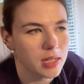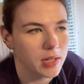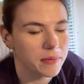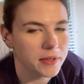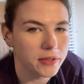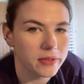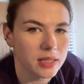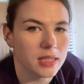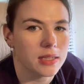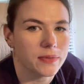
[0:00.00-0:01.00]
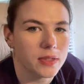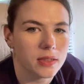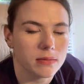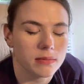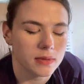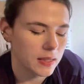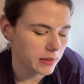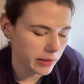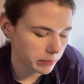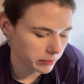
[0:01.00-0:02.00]
if you're doing this for
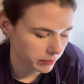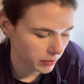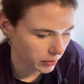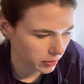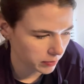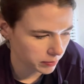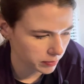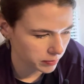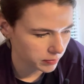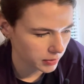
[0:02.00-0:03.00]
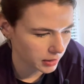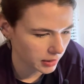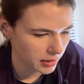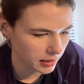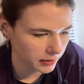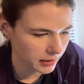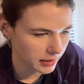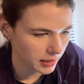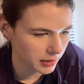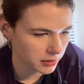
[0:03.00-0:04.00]
income or anything like
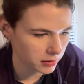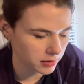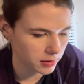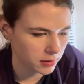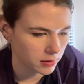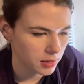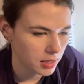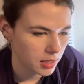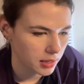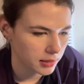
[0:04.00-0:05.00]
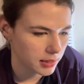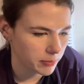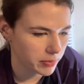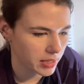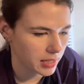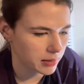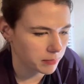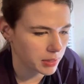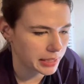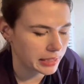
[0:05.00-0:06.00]
that, just keep that in
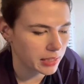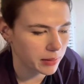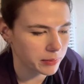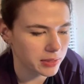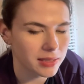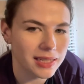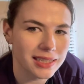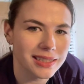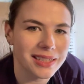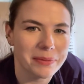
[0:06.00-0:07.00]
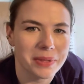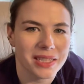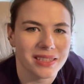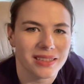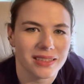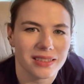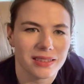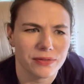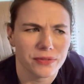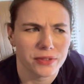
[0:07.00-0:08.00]
mind. I would say clay pieces
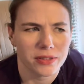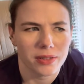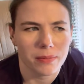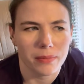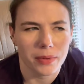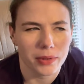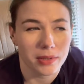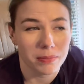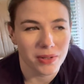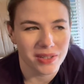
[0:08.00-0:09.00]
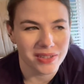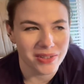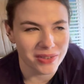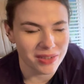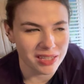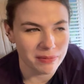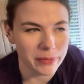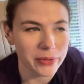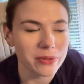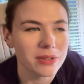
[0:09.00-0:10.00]
for the most part aren't the
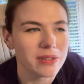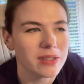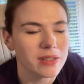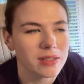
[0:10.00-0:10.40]
most